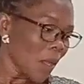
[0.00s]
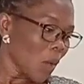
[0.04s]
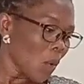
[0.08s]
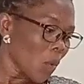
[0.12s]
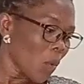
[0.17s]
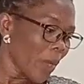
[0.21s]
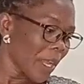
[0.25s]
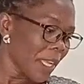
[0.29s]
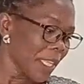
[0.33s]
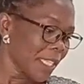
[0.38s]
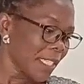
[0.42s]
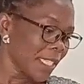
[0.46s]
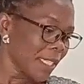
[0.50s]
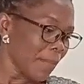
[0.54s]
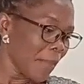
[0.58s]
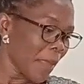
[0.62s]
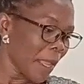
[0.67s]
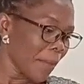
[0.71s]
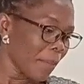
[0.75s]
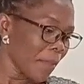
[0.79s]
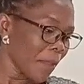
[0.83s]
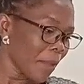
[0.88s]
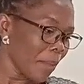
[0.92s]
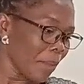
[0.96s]
which
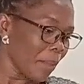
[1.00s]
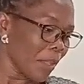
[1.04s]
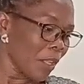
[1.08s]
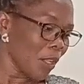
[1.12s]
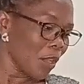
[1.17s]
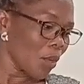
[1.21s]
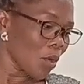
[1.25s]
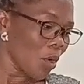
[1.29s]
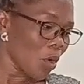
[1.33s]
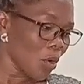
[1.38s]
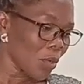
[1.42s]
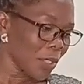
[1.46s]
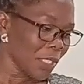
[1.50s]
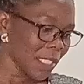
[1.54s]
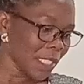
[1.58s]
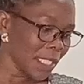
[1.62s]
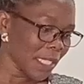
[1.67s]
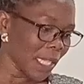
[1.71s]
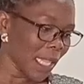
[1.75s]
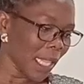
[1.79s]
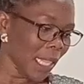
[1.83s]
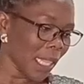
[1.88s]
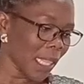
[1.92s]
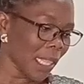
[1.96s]
may be beyond
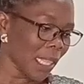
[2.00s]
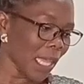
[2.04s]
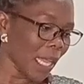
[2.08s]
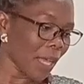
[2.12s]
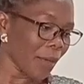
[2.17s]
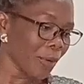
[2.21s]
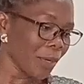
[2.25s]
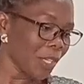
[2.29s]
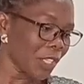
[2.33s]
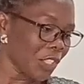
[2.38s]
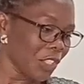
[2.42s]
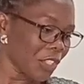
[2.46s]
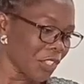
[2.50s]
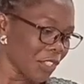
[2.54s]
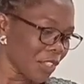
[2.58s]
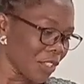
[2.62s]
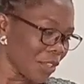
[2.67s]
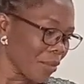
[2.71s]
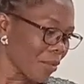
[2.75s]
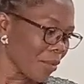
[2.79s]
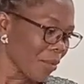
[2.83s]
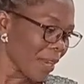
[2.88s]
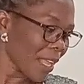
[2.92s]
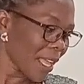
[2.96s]
their
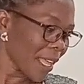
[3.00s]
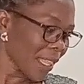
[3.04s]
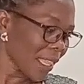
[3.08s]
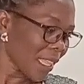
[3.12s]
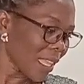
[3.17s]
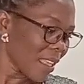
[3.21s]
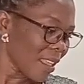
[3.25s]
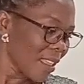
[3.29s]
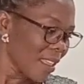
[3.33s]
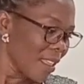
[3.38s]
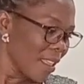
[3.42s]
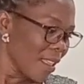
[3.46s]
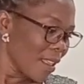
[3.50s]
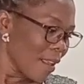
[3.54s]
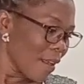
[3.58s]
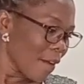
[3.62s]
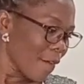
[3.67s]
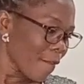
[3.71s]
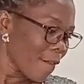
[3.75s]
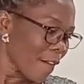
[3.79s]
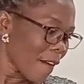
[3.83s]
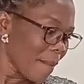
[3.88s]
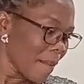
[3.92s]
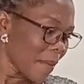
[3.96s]
reach. Rather,
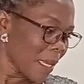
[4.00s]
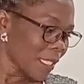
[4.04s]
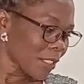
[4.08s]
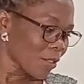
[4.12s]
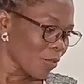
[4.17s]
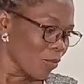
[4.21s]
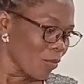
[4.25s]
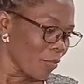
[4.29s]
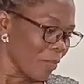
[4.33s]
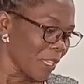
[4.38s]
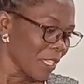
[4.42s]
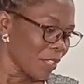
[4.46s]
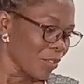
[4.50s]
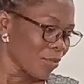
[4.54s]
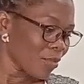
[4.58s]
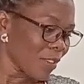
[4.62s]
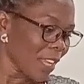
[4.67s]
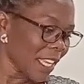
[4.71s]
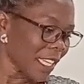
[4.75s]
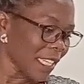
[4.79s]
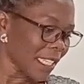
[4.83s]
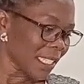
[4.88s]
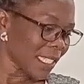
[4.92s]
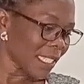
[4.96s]
farmers could be
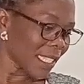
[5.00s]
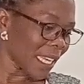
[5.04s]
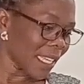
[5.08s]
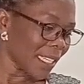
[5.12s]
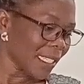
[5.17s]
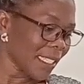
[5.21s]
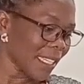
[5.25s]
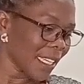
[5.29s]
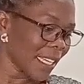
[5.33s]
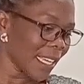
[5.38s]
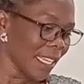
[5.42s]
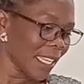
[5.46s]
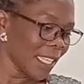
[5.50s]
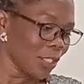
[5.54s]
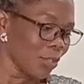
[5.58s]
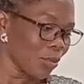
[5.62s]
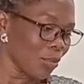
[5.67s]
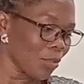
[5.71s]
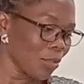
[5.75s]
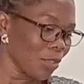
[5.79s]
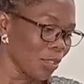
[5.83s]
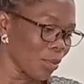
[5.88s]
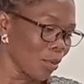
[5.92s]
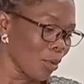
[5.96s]
trained and encouraged
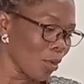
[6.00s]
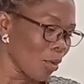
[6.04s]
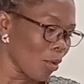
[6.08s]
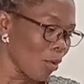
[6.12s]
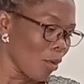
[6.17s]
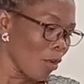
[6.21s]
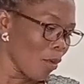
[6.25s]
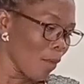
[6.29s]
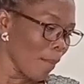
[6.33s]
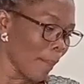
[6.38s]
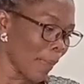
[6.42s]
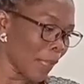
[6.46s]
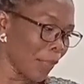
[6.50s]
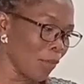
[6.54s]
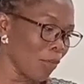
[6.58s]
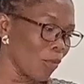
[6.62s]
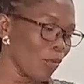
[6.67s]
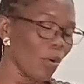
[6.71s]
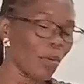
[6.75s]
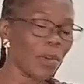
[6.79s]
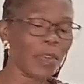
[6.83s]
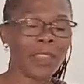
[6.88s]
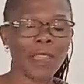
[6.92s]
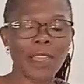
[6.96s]
to use local
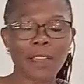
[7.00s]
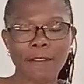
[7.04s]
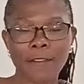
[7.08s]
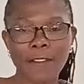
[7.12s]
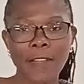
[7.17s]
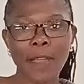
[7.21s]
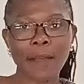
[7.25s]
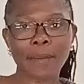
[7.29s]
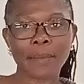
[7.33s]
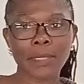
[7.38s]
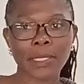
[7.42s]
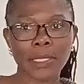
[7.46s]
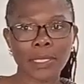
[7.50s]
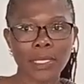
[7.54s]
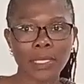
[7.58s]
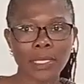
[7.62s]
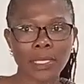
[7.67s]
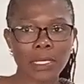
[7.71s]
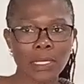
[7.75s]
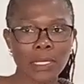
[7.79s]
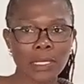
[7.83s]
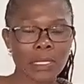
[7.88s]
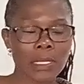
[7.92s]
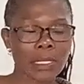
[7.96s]
manure on their
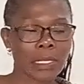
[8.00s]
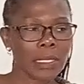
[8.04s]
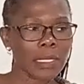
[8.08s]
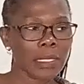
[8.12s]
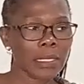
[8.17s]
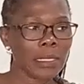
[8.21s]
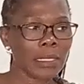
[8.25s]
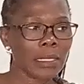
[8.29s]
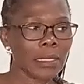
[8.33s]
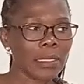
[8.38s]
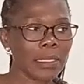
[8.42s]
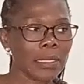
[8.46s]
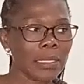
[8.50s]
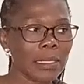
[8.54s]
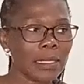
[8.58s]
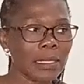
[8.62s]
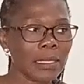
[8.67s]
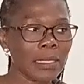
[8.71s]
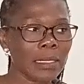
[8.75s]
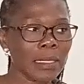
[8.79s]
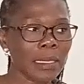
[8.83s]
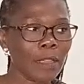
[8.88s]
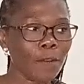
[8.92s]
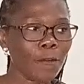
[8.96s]
farms.
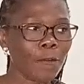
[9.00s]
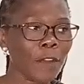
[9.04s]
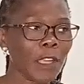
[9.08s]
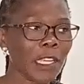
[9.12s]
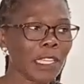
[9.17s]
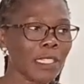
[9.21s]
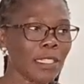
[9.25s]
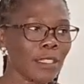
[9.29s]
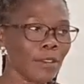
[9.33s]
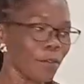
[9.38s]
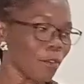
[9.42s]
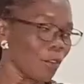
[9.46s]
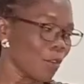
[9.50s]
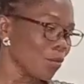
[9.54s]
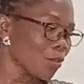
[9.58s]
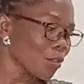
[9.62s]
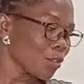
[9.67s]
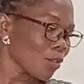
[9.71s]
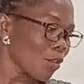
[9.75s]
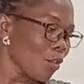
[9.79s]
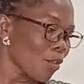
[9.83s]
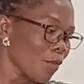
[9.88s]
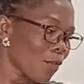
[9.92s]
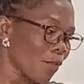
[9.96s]
Effective
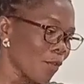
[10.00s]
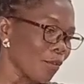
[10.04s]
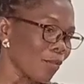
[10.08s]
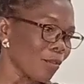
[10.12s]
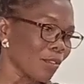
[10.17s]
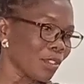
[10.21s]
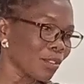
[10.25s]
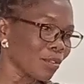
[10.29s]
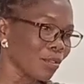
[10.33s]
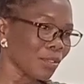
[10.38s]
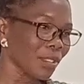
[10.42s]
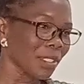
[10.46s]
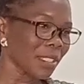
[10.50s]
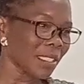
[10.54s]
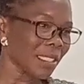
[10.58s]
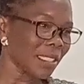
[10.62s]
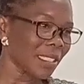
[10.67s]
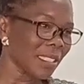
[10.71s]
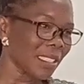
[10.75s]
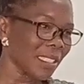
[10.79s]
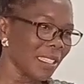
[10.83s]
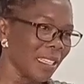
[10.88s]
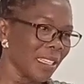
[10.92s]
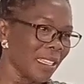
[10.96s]
use of
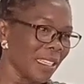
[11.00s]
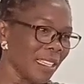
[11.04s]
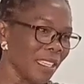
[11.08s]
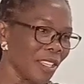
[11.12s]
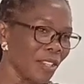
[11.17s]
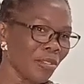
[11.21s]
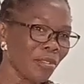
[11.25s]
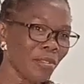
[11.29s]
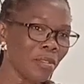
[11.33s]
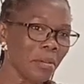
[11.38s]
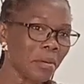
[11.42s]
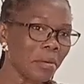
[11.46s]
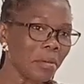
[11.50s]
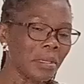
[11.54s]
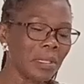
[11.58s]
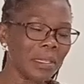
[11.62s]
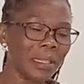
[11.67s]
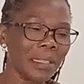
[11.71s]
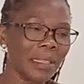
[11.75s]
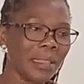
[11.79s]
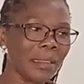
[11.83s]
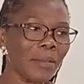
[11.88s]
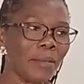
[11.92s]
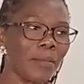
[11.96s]
resources. You
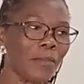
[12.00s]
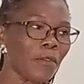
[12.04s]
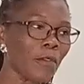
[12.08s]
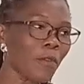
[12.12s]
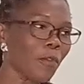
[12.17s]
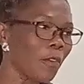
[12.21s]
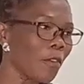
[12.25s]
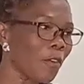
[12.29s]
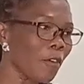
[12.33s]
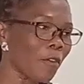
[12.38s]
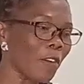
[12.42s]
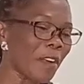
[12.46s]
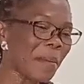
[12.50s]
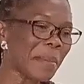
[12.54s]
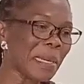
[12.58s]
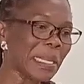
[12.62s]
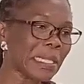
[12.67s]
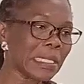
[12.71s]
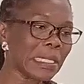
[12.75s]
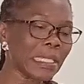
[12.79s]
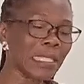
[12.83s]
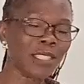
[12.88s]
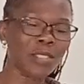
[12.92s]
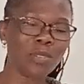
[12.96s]
know, for
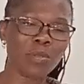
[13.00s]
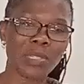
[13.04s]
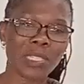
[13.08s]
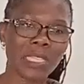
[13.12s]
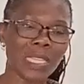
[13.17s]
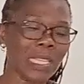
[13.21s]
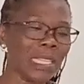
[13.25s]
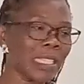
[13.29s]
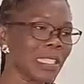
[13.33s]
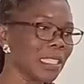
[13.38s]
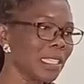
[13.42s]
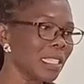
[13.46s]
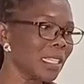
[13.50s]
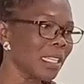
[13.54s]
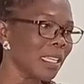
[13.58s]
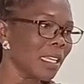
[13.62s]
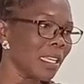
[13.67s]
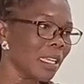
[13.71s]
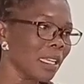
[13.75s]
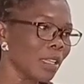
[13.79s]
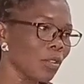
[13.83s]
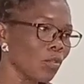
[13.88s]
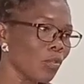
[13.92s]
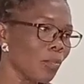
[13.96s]
farmers, it's not easy
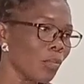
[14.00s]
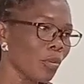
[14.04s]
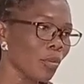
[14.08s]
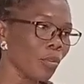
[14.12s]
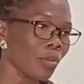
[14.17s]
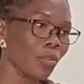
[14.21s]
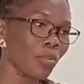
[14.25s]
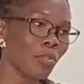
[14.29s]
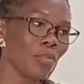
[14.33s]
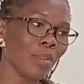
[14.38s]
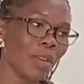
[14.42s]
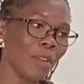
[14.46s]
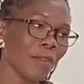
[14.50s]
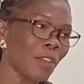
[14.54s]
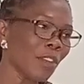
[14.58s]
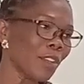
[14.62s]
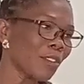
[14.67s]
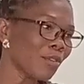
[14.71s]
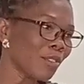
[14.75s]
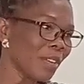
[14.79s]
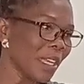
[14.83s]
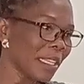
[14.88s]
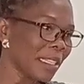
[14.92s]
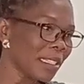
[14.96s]
to procure
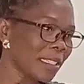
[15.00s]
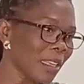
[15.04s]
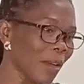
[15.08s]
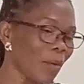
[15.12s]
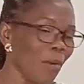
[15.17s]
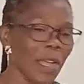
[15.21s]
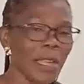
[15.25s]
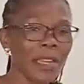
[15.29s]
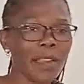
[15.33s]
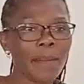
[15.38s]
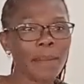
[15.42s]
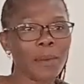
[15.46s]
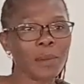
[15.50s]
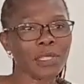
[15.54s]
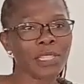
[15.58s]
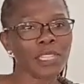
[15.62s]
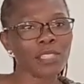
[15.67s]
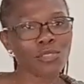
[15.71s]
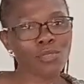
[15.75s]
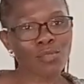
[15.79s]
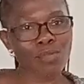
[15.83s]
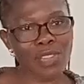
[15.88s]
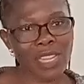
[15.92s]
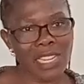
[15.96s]
fertilizer. What about
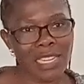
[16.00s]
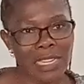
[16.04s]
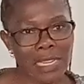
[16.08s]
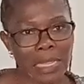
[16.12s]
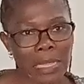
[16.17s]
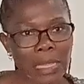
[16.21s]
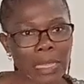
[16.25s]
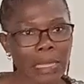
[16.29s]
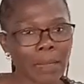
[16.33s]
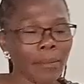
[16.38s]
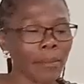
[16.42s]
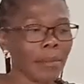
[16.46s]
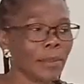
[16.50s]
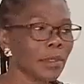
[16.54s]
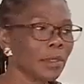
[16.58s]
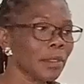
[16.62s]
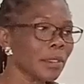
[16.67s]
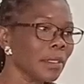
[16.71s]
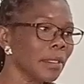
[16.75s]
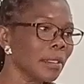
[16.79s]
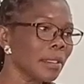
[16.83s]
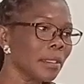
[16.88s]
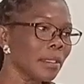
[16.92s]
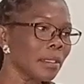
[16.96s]
just training them
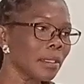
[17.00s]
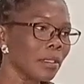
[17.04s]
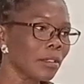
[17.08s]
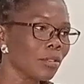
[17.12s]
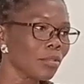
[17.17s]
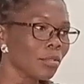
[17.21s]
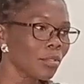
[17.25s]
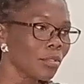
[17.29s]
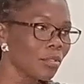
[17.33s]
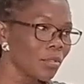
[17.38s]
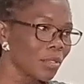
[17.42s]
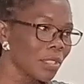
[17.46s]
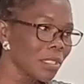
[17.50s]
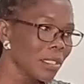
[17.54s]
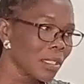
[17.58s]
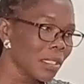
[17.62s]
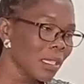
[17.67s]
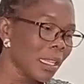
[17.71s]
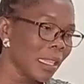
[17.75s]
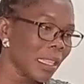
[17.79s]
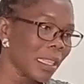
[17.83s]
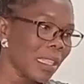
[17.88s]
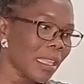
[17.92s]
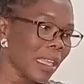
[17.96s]
to use
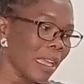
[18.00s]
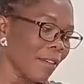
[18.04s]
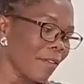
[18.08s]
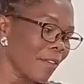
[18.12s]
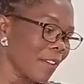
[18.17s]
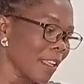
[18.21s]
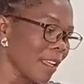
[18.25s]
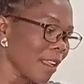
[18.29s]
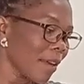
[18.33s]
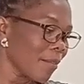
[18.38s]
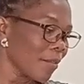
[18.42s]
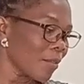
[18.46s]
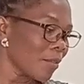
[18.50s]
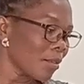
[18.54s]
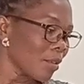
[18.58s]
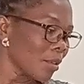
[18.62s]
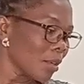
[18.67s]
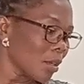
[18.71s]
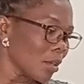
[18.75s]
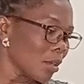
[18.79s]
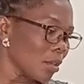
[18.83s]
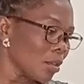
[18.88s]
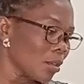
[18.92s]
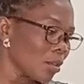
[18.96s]
the available
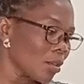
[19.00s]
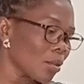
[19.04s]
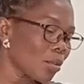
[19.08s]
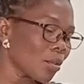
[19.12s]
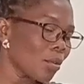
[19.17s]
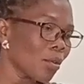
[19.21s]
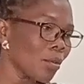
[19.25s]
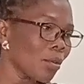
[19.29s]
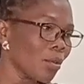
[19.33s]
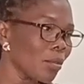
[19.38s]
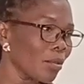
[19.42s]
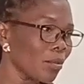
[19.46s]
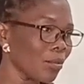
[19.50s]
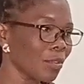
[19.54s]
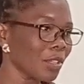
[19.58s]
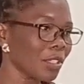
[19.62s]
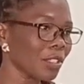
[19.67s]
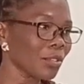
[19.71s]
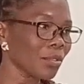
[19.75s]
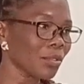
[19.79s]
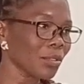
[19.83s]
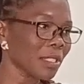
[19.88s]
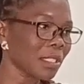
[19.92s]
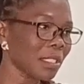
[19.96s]
local
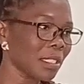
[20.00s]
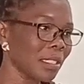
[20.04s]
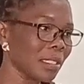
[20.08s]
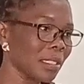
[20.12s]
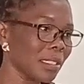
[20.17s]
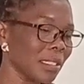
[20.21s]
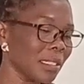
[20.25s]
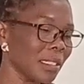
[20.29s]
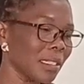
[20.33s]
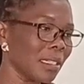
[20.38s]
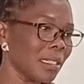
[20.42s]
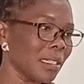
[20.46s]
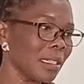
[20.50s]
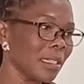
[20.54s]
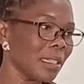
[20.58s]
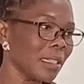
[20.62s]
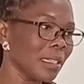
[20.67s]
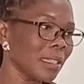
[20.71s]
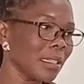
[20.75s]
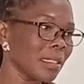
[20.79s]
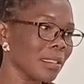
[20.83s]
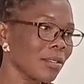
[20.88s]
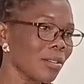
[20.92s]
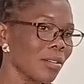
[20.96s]
resources?
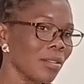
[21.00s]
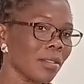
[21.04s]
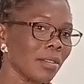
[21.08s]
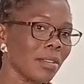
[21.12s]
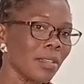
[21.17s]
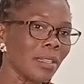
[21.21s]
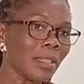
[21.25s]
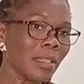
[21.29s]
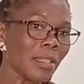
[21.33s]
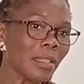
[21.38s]
So